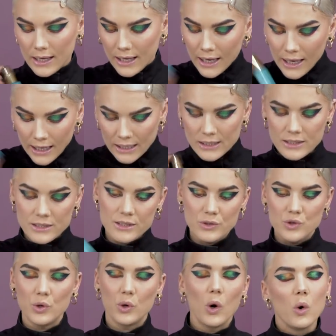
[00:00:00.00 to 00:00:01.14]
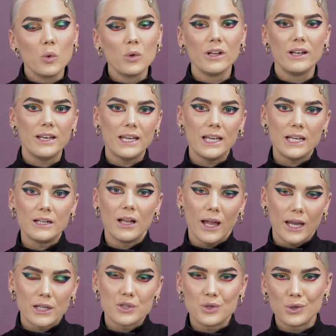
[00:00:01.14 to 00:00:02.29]
And you only need
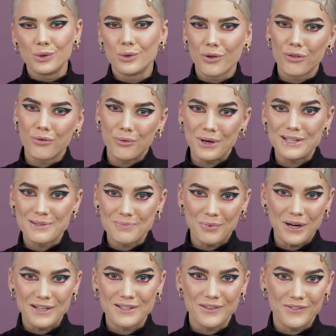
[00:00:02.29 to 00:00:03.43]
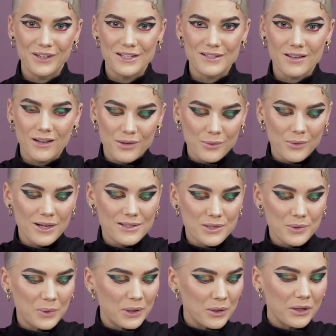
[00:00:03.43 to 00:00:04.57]
like 2-3 sprays of this, otherwise
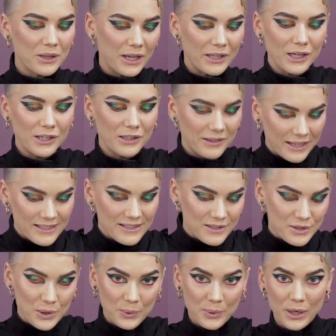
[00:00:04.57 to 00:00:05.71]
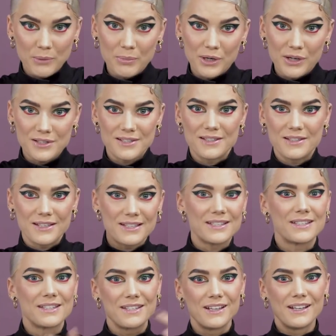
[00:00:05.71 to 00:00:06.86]
you will look like a glazed donut, because
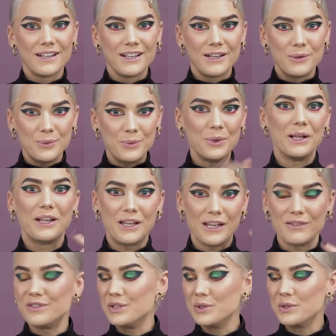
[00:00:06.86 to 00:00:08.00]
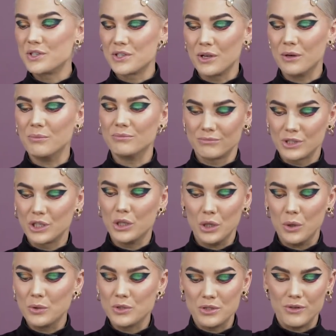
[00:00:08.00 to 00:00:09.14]
this really gives you some
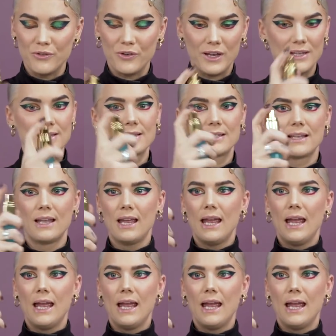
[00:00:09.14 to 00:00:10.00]
glow to the face.